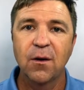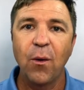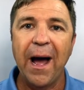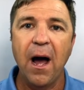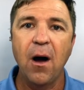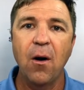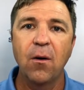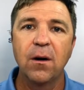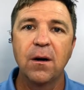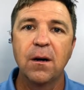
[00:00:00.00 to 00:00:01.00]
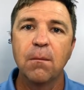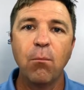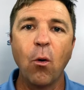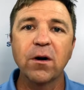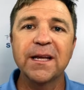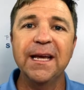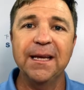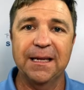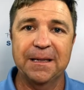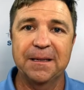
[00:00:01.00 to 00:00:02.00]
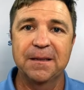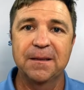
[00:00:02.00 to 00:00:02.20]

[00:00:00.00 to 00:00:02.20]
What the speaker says: Wow. Born again.